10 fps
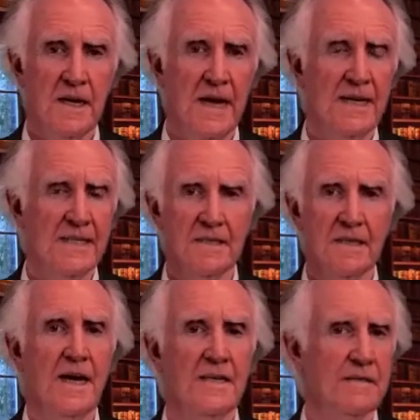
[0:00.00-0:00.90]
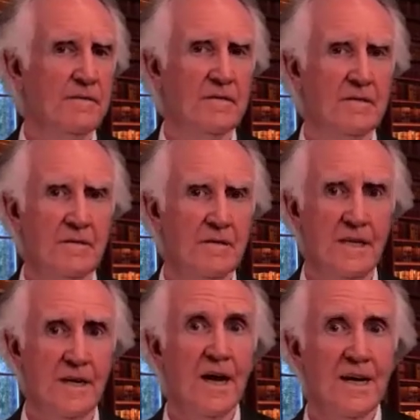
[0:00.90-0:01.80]
And
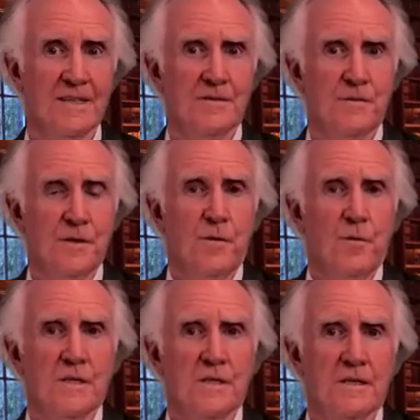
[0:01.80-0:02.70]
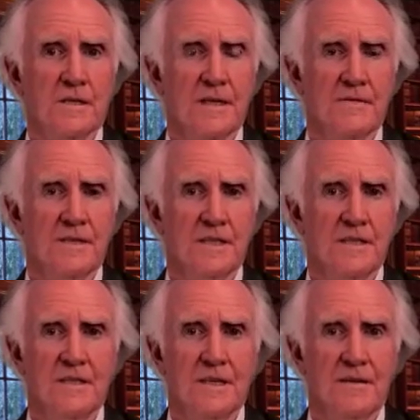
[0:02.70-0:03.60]
tonight, as we all watched on
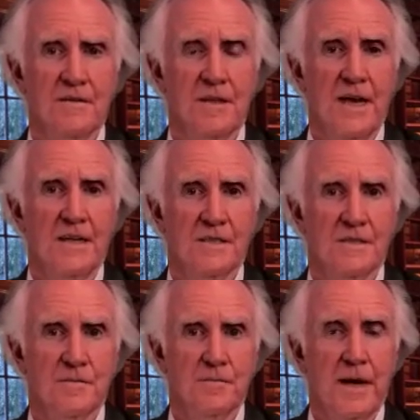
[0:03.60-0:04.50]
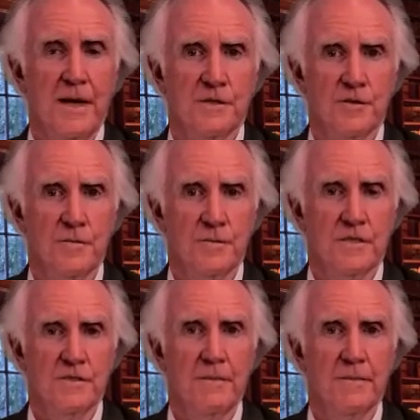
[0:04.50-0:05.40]
television, you know, thousands of paratroopers
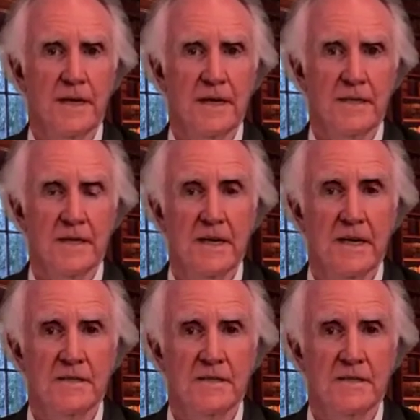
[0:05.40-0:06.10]
jumping out of the air.